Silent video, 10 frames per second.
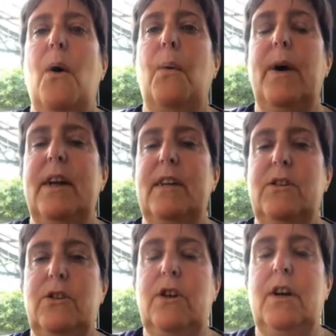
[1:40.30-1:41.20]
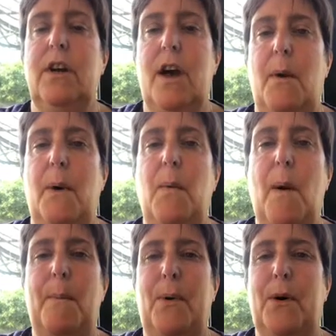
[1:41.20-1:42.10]
which, you know, at
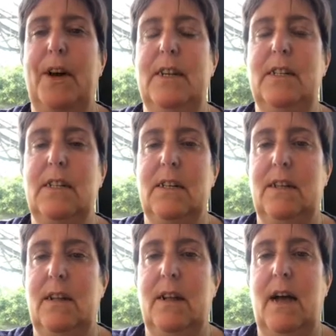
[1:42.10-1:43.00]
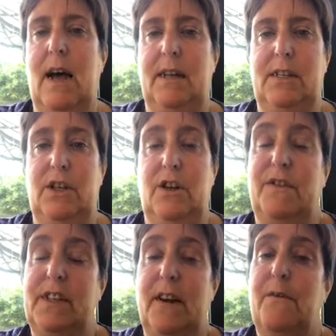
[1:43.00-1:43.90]
one point, as you've
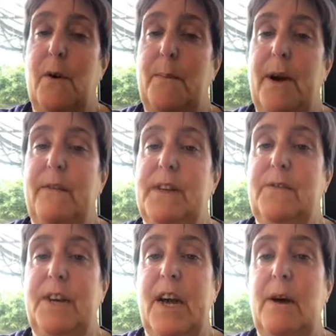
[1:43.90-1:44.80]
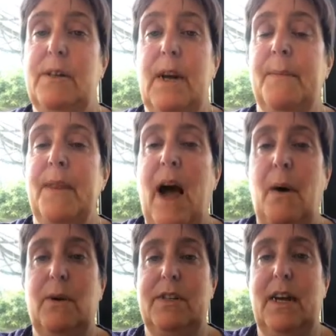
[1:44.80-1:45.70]
seen from previous videos, I
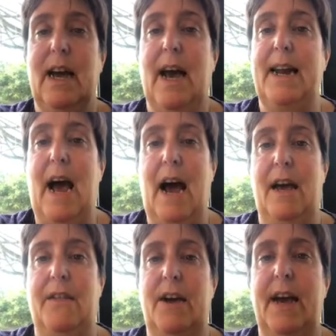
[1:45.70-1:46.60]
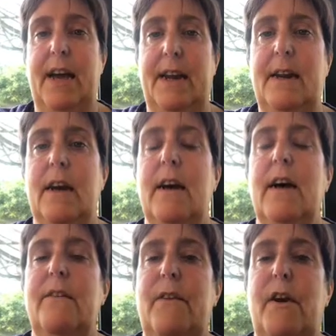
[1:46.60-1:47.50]
wasn't getting either in
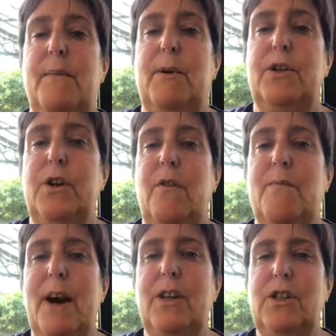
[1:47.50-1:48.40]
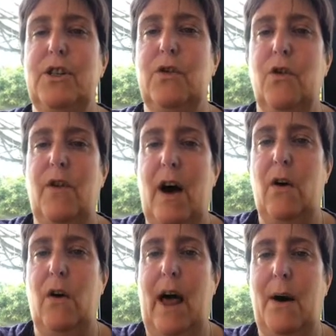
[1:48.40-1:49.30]
very much. So I've managed to sort that
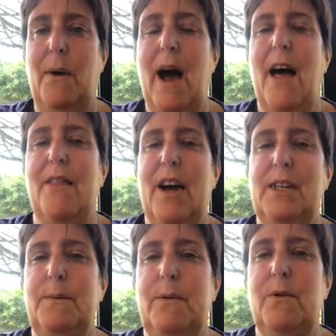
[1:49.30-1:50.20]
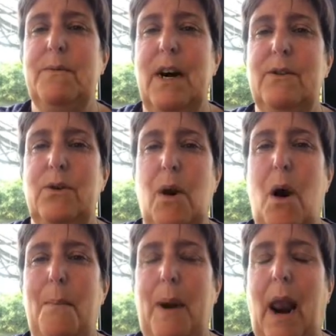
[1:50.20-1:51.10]
all out. That's come down to a lot
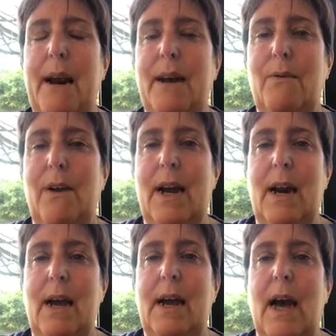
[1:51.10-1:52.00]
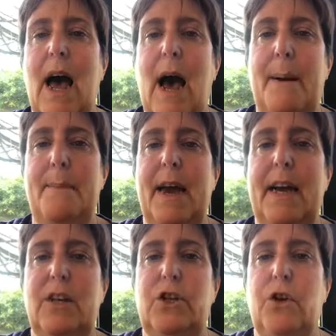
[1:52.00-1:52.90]
of planning really, and
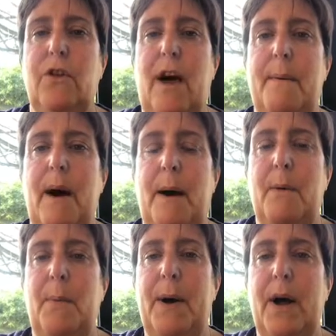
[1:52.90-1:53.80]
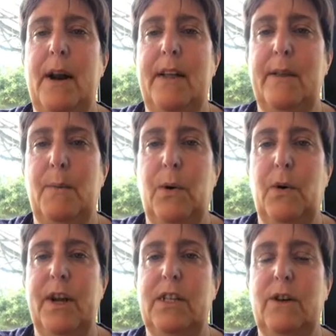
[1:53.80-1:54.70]
making sure that I'm up early in the
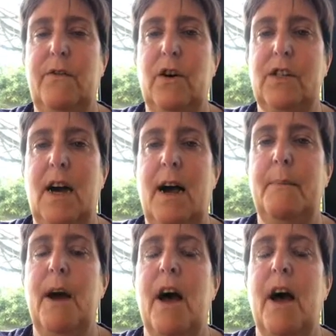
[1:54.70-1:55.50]
morning, so I've got time